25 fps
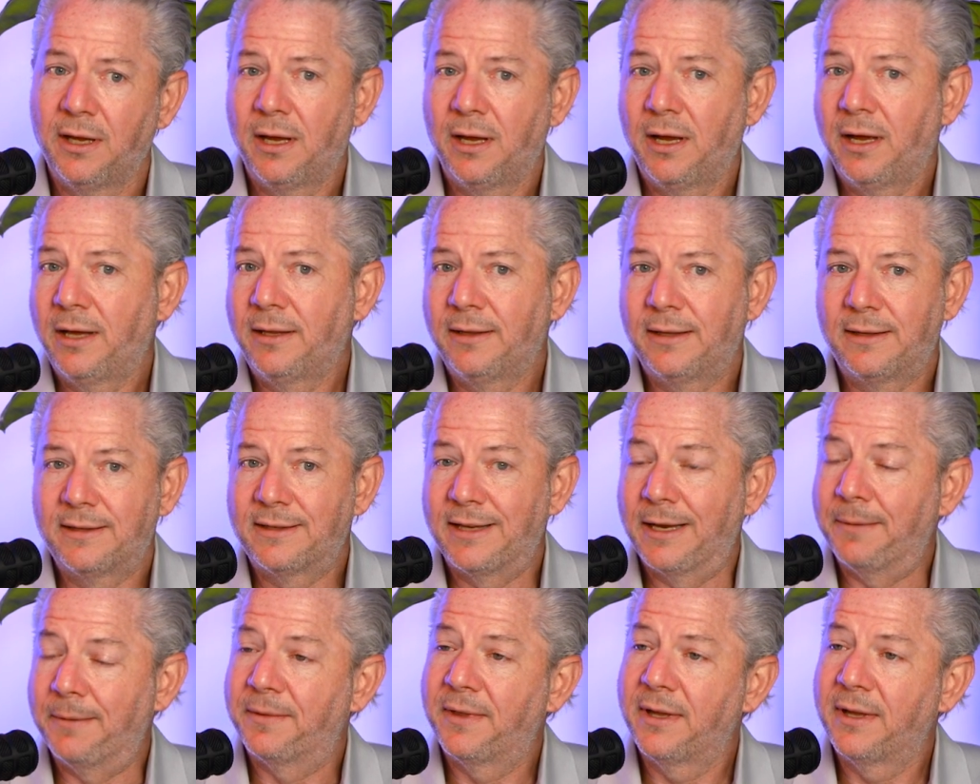And
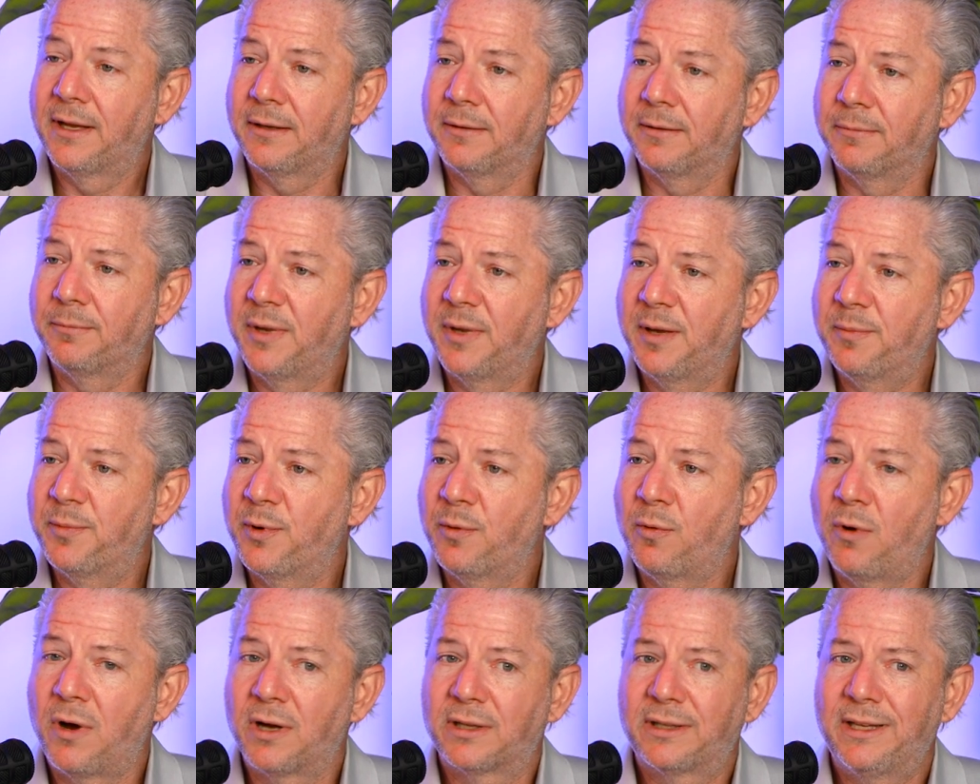same thing. People
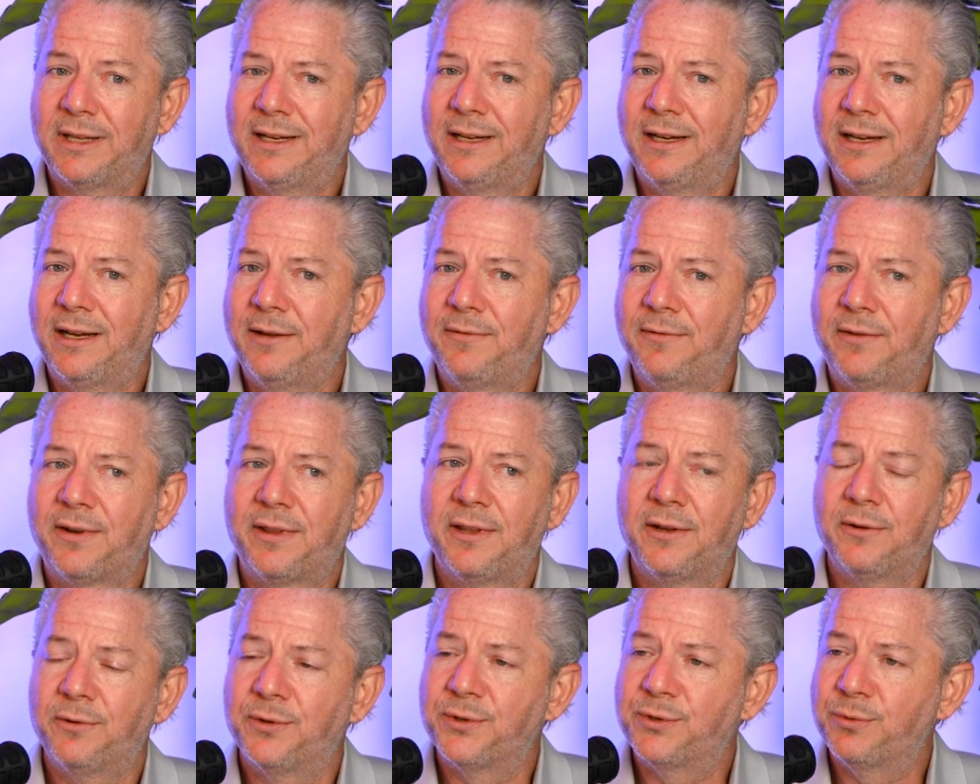walked in,
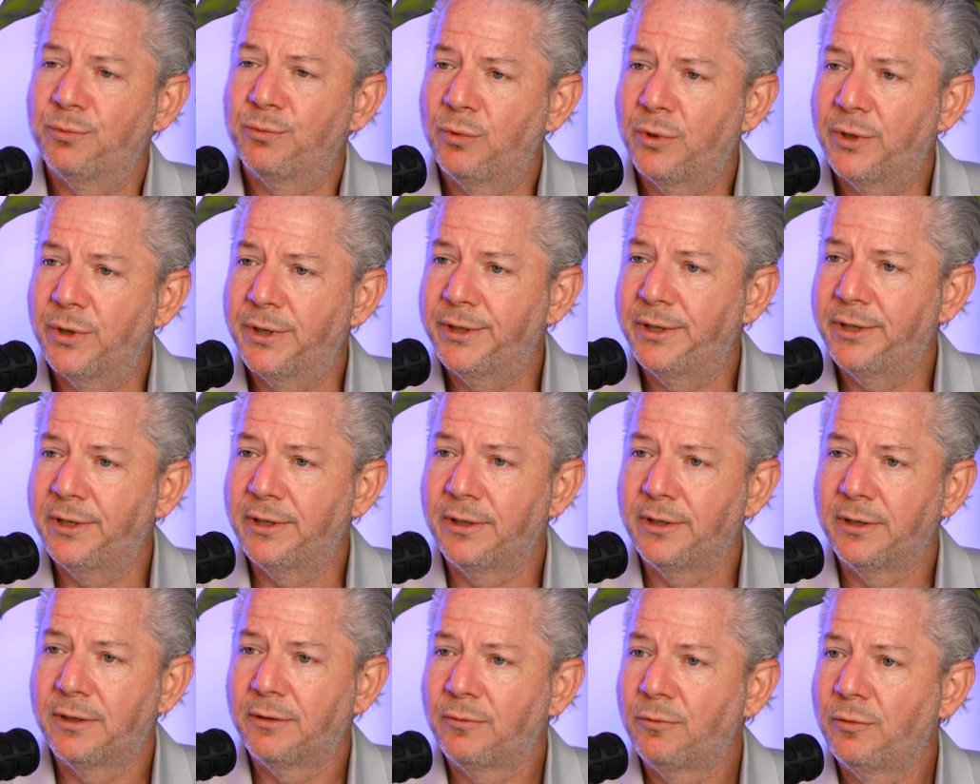everything was wood
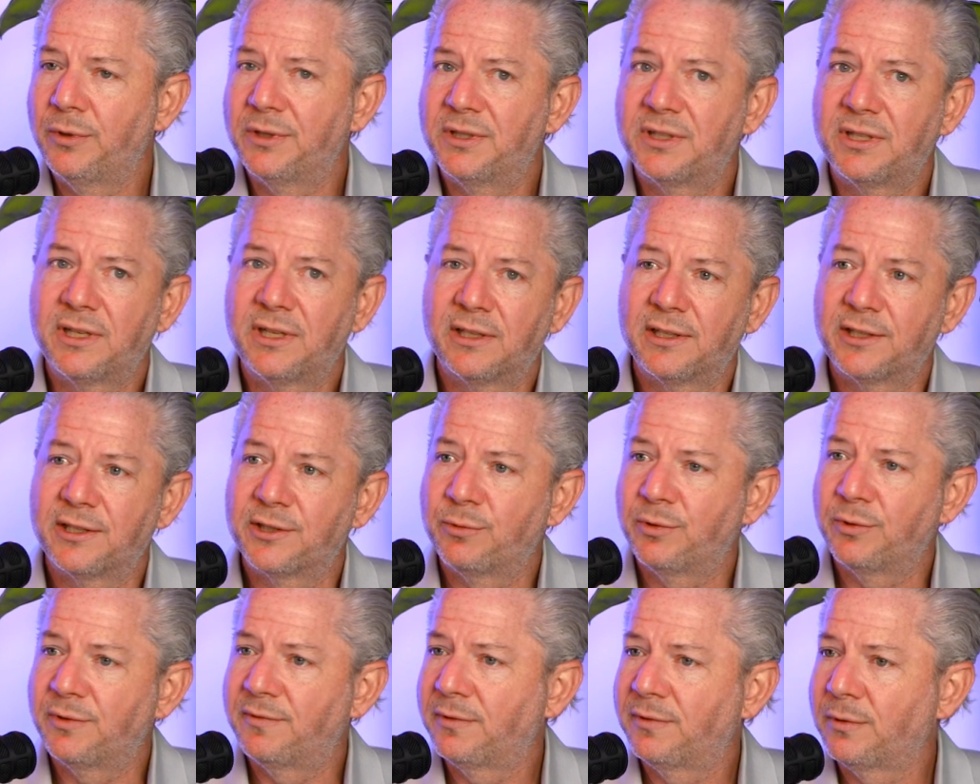ceilings,
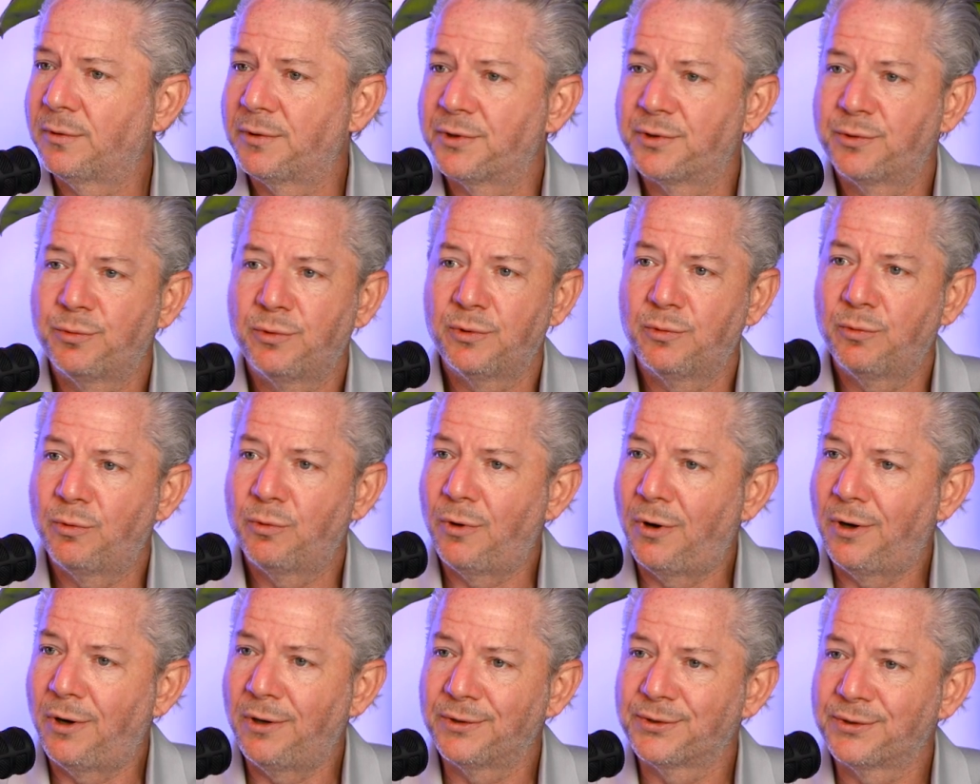wood floors, wood
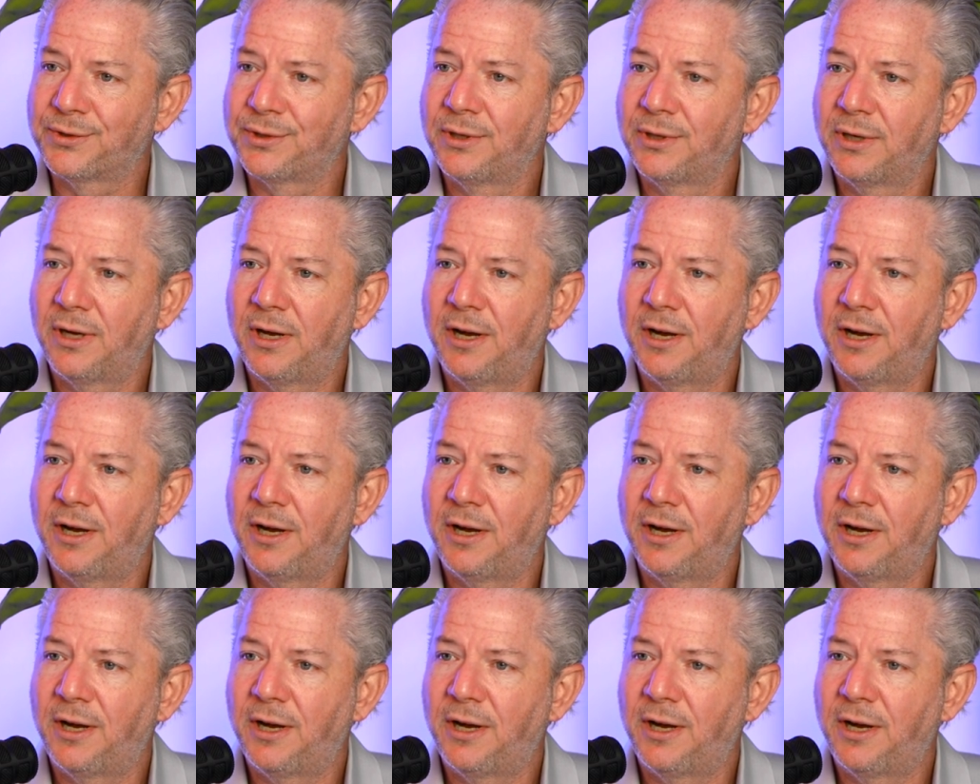walls.